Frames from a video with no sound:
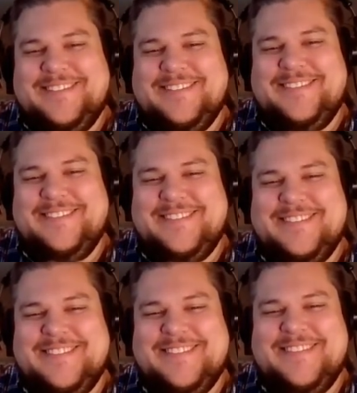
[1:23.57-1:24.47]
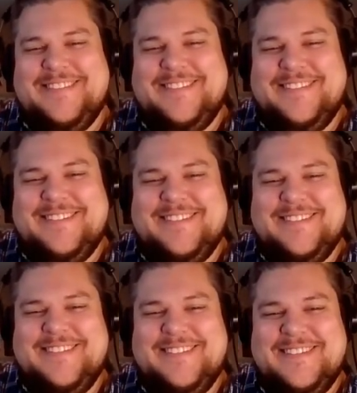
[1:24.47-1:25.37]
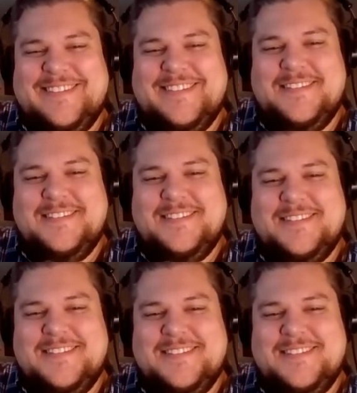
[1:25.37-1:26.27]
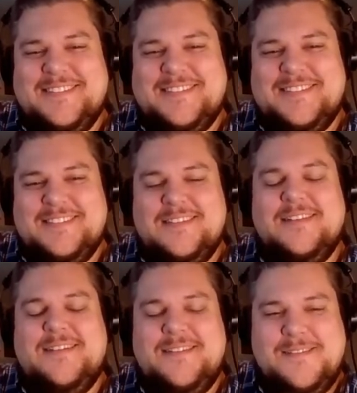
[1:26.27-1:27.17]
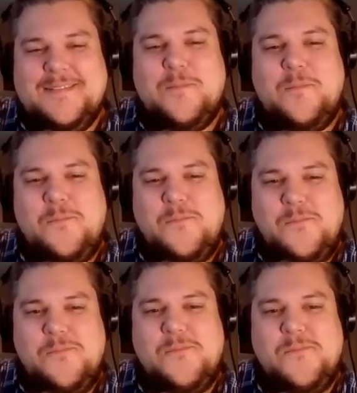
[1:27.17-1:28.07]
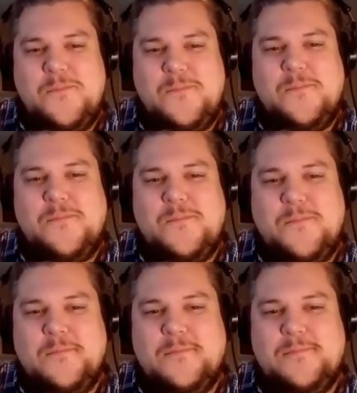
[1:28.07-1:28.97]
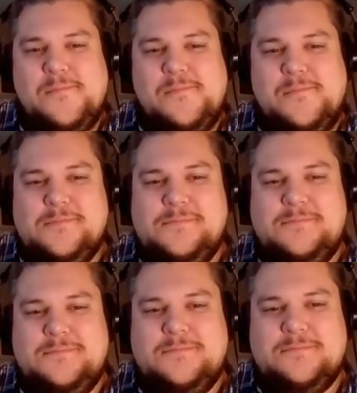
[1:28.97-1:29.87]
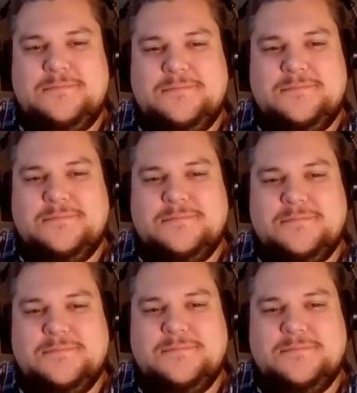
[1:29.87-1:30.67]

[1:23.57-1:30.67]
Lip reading: (not speaking)